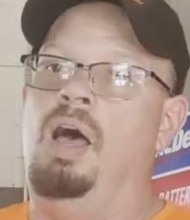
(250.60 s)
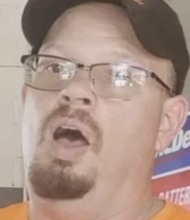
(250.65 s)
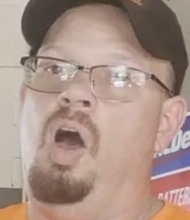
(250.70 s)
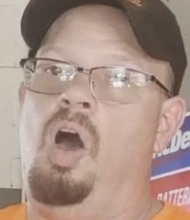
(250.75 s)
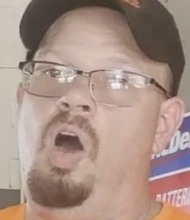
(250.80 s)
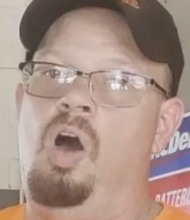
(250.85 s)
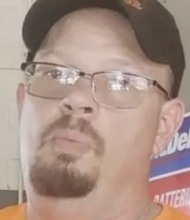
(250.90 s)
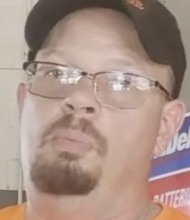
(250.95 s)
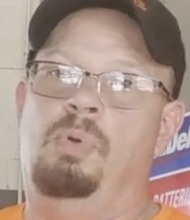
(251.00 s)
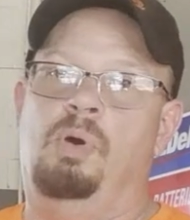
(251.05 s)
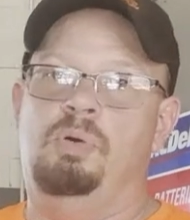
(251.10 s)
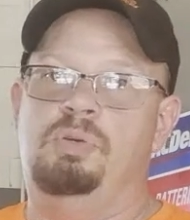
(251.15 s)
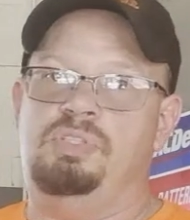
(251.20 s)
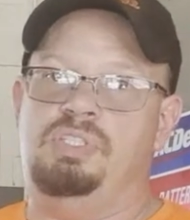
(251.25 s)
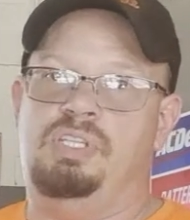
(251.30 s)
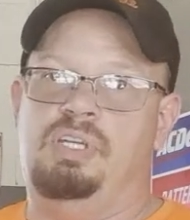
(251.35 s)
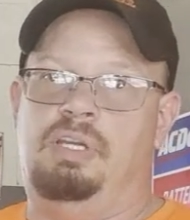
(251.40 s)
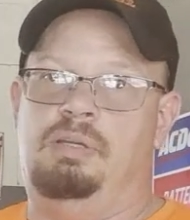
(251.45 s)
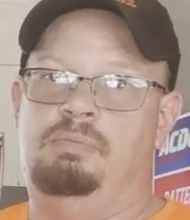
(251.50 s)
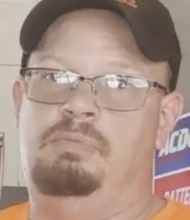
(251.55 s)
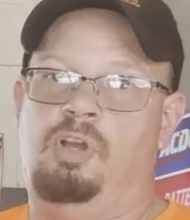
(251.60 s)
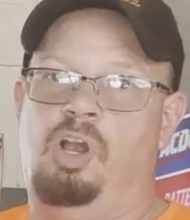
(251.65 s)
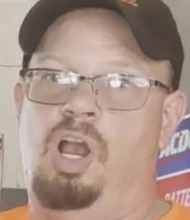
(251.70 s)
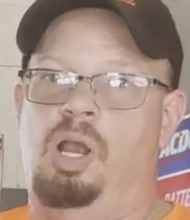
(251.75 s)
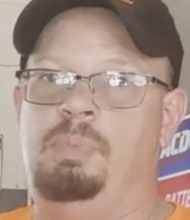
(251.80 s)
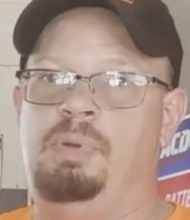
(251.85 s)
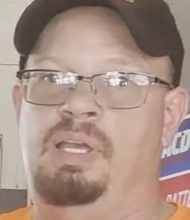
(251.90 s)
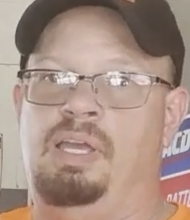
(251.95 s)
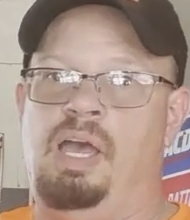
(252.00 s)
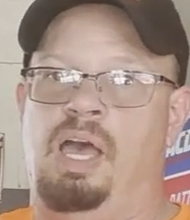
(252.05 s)
almost a
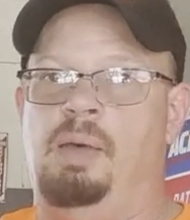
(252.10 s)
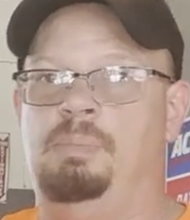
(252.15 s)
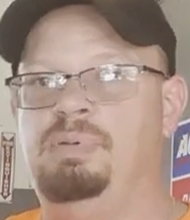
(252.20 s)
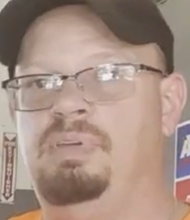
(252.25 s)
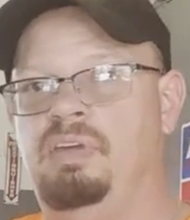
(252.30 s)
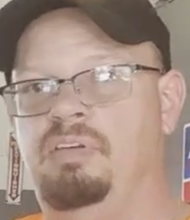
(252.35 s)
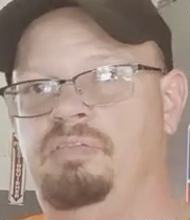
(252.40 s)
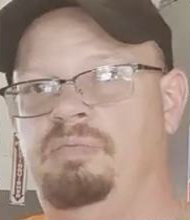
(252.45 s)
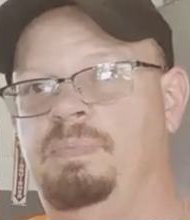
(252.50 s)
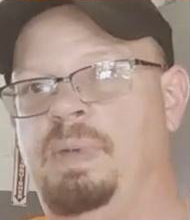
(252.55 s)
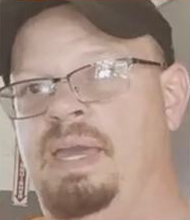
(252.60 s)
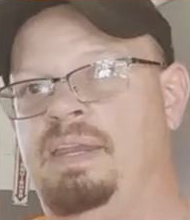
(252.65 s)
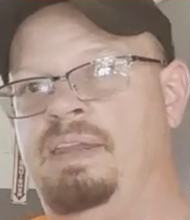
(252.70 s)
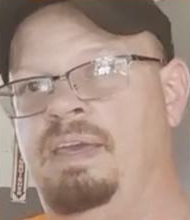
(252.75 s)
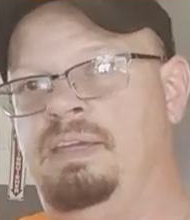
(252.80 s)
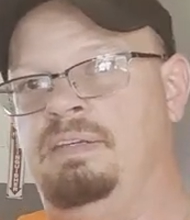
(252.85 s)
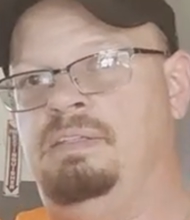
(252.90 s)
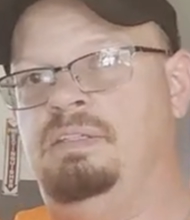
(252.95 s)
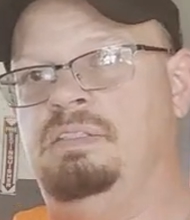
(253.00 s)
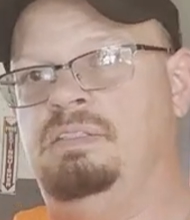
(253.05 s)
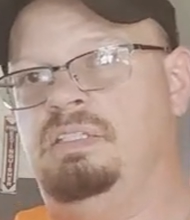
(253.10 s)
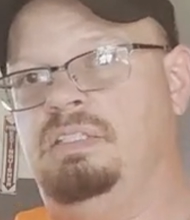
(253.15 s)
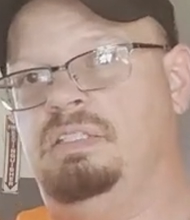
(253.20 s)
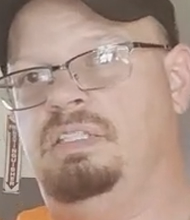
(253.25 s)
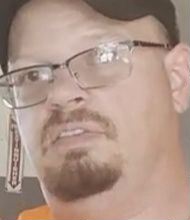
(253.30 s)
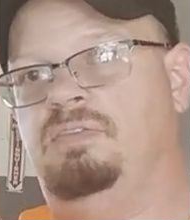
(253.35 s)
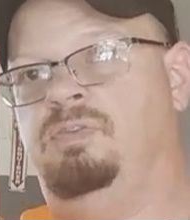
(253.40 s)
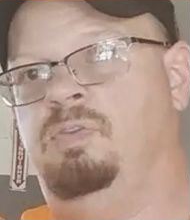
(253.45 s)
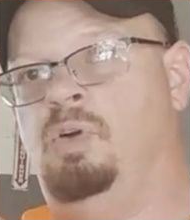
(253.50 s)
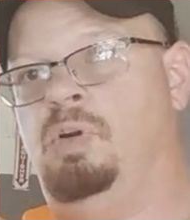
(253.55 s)
carbon copy of my
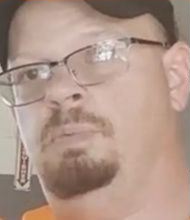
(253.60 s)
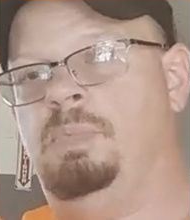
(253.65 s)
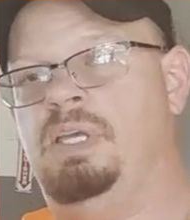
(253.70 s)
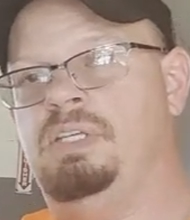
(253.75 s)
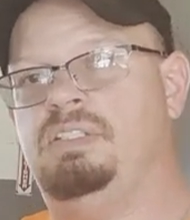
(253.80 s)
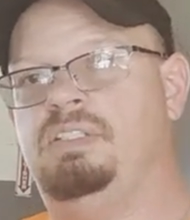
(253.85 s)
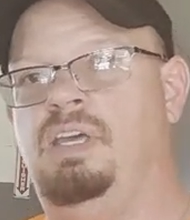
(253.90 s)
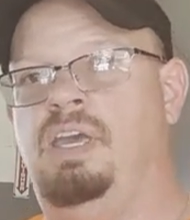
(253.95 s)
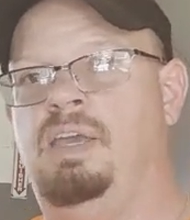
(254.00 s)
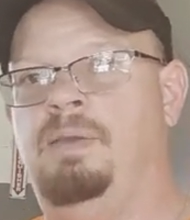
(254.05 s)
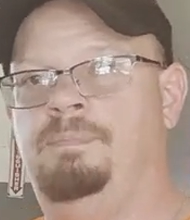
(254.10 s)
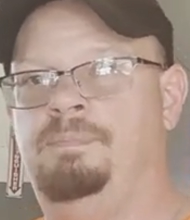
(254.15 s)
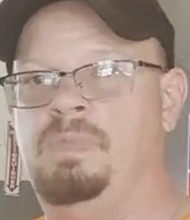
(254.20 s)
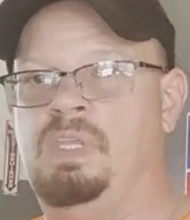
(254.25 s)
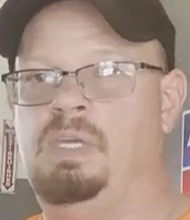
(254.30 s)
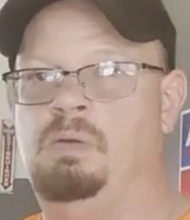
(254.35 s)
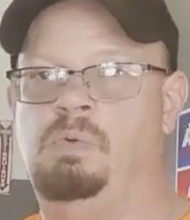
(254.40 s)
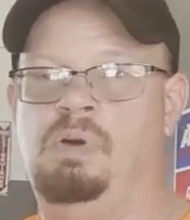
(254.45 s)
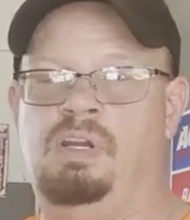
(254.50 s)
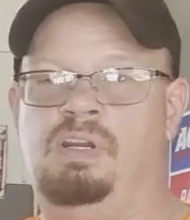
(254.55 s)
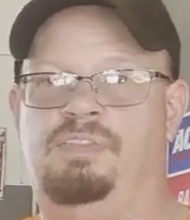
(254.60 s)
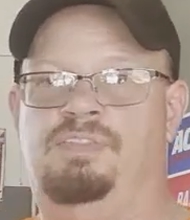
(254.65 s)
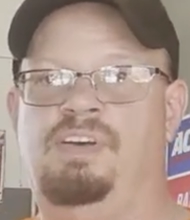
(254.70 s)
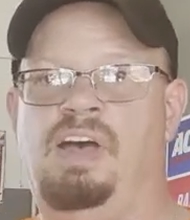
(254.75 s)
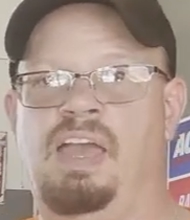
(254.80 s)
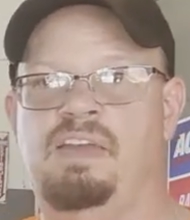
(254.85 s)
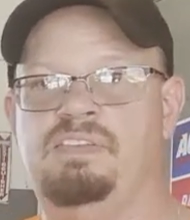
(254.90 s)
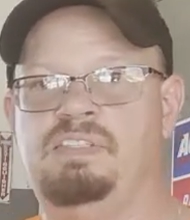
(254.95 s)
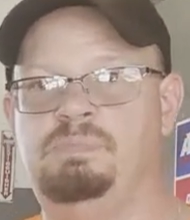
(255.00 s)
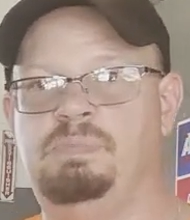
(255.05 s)
1964 Mustang. He wanted a
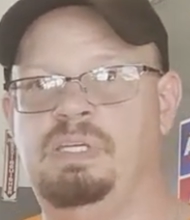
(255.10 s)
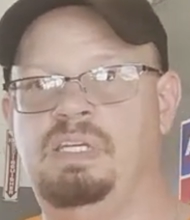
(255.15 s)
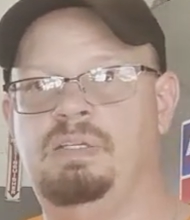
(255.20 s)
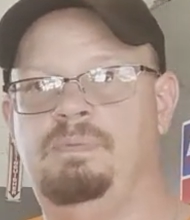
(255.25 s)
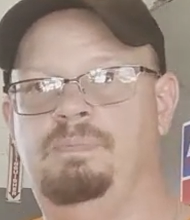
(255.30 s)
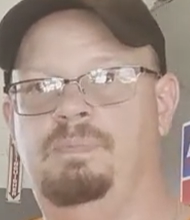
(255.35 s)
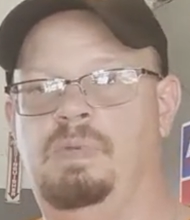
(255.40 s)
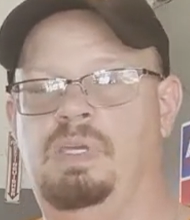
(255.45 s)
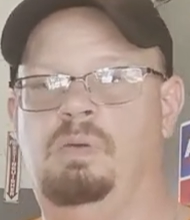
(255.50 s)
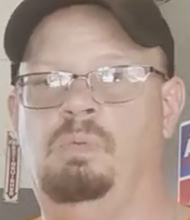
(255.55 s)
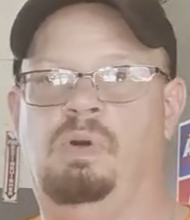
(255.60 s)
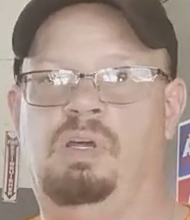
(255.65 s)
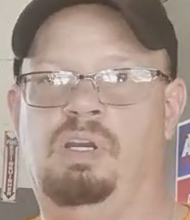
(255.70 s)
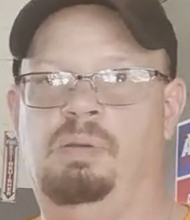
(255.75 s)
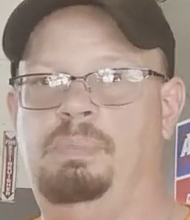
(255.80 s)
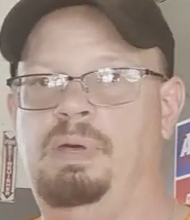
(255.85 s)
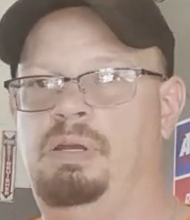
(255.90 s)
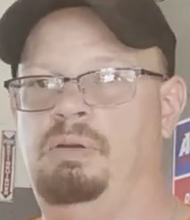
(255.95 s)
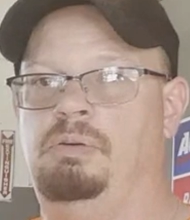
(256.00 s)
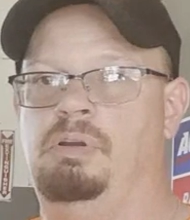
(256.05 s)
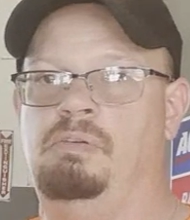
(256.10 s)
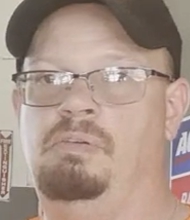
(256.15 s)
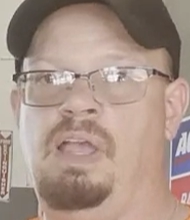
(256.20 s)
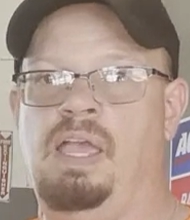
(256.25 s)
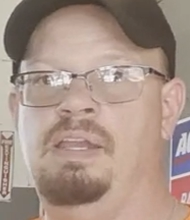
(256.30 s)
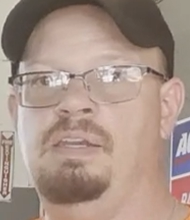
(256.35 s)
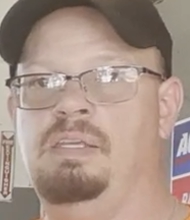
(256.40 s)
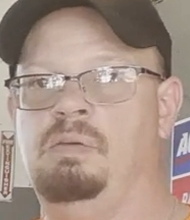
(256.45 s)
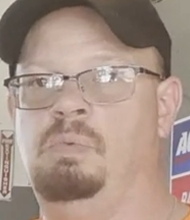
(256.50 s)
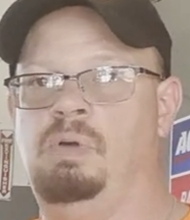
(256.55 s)
5-speed, he wanted a better rear
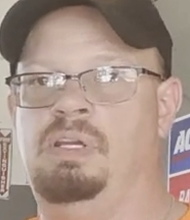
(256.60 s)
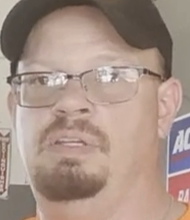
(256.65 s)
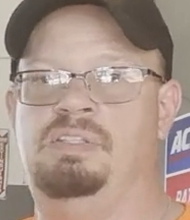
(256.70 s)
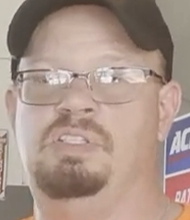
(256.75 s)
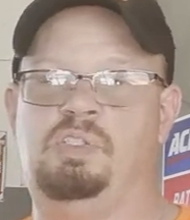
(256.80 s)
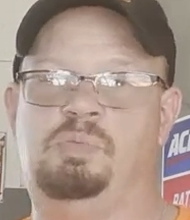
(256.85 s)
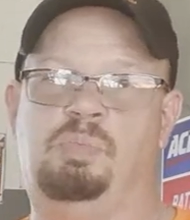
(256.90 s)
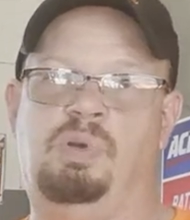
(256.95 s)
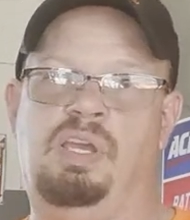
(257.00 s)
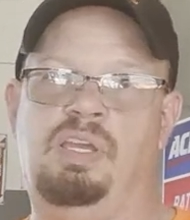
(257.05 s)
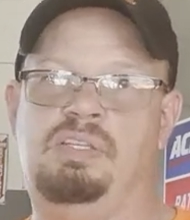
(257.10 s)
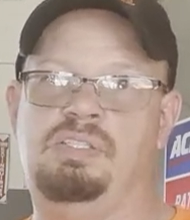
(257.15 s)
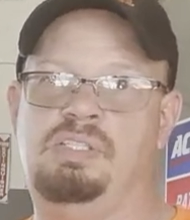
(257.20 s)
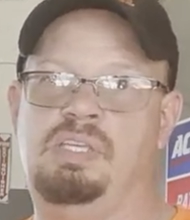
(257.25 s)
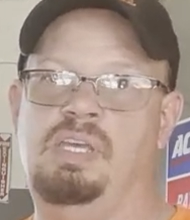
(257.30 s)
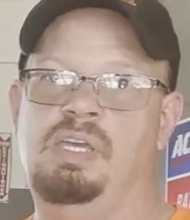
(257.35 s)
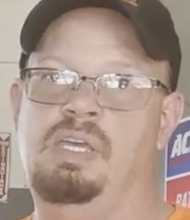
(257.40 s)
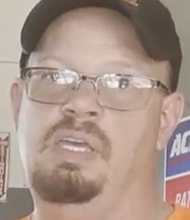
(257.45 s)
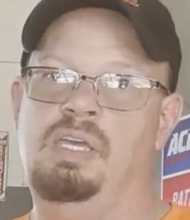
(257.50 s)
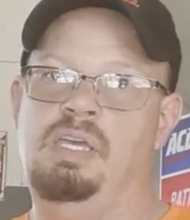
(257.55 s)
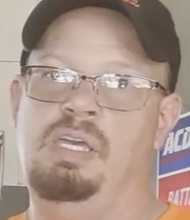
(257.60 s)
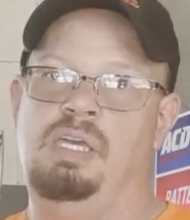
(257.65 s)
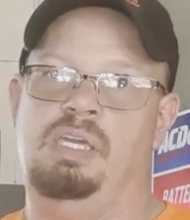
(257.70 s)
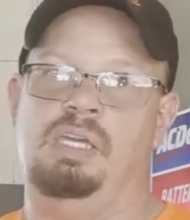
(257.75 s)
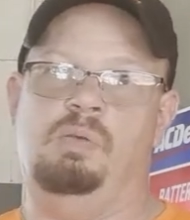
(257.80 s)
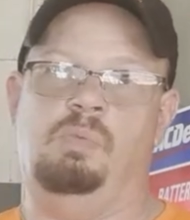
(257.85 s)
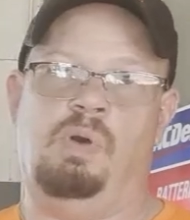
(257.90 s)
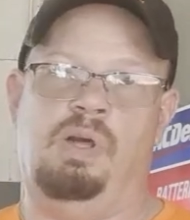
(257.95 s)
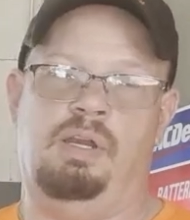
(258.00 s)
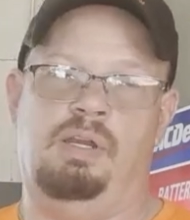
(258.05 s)
end, he wanted disc brakes,
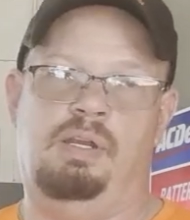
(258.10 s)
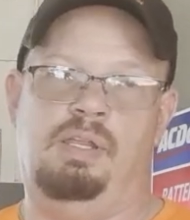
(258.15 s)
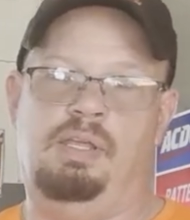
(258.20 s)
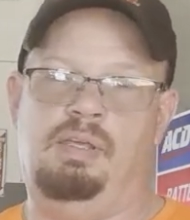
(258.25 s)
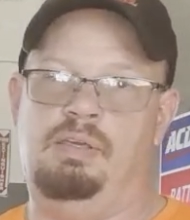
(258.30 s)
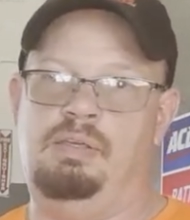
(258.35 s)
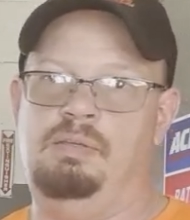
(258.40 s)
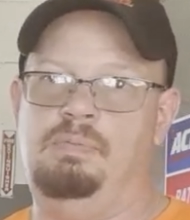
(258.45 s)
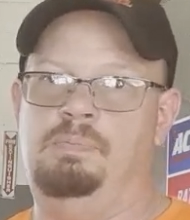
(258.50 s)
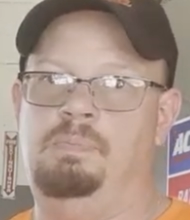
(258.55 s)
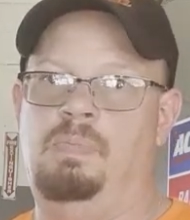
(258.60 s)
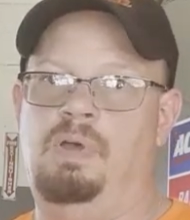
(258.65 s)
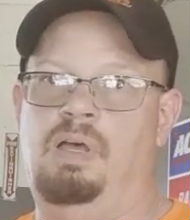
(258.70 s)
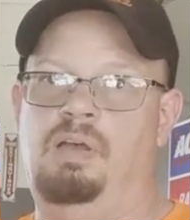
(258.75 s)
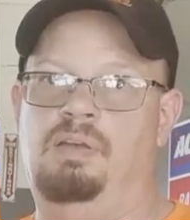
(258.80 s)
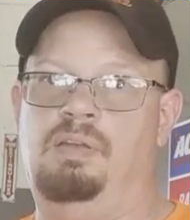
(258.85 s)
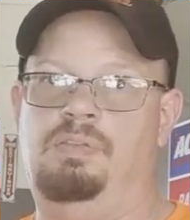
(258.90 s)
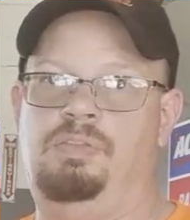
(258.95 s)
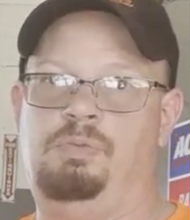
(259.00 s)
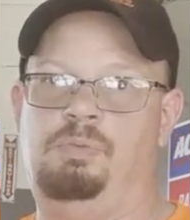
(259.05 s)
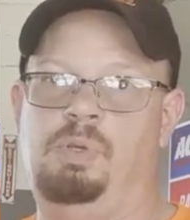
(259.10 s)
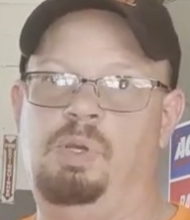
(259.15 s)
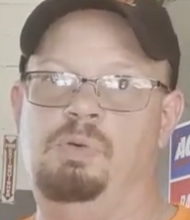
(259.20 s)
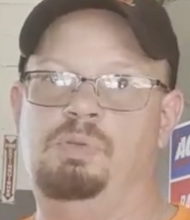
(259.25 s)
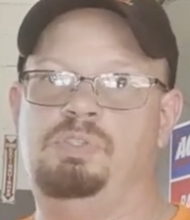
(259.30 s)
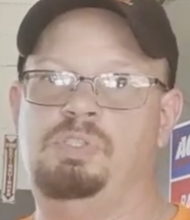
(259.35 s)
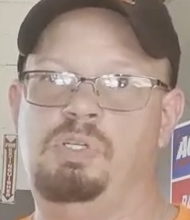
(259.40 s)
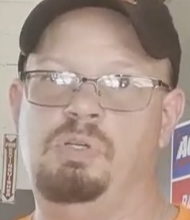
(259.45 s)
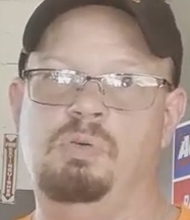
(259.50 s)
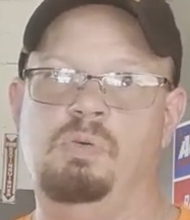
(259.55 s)
he wanted a
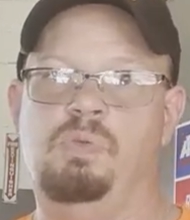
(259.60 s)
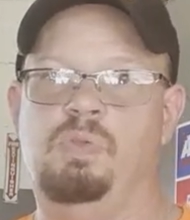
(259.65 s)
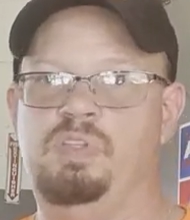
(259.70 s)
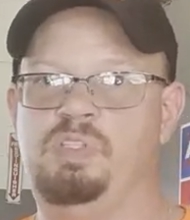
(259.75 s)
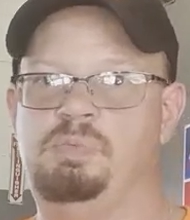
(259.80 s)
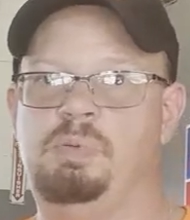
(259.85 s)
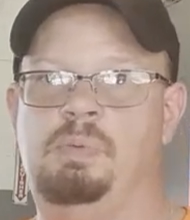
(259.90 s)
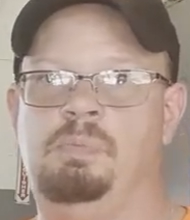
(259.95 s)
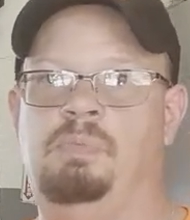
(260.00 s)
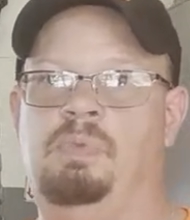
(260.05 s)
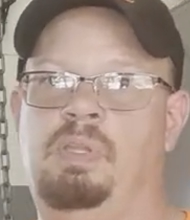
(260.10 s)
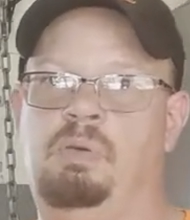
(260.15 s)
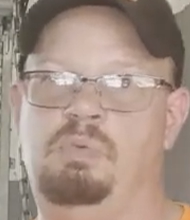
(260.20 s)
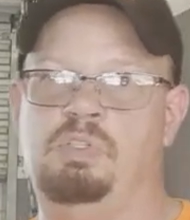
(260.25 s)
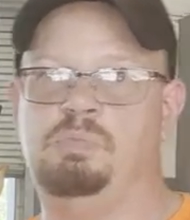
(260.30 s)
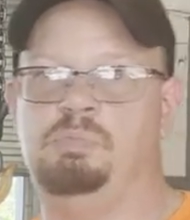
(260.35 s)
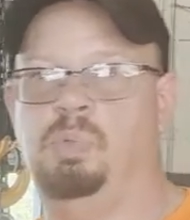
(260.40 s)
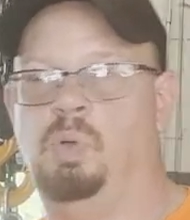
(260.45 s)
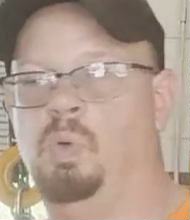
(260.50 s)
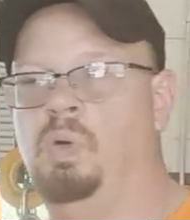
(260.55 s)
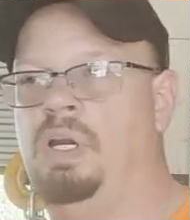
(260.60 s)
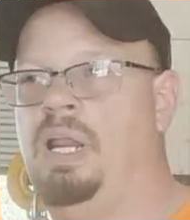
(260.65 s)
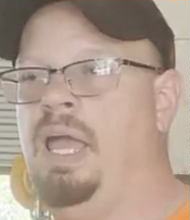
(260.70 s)
302 that was bored